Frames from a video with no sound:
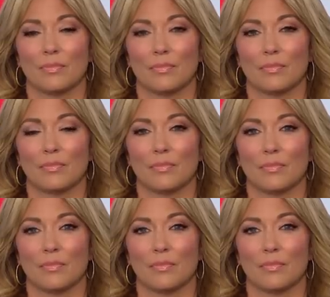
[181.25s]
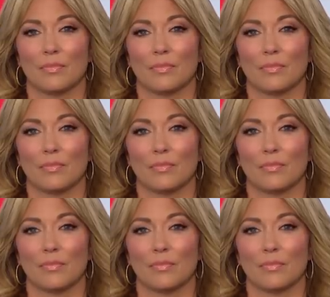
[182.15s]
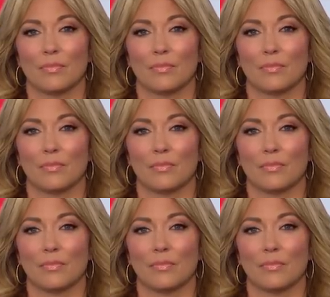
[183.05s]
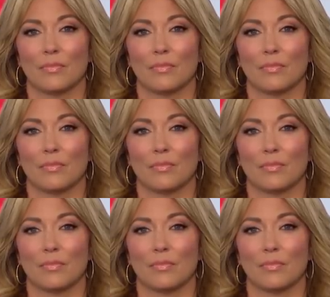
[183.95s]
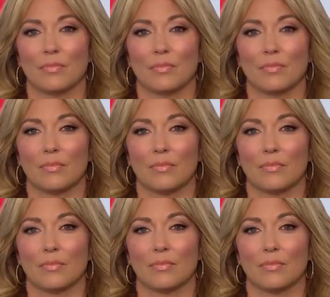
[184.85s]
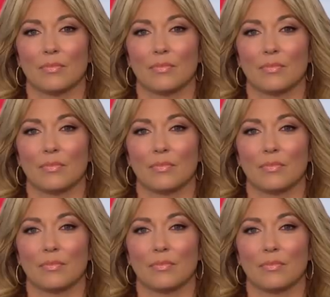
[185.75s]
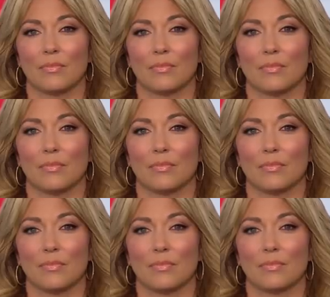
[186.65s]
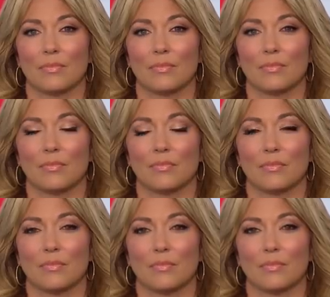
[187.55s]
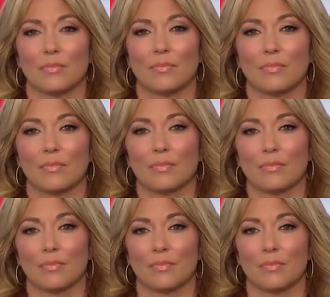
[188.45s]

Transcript: (silent)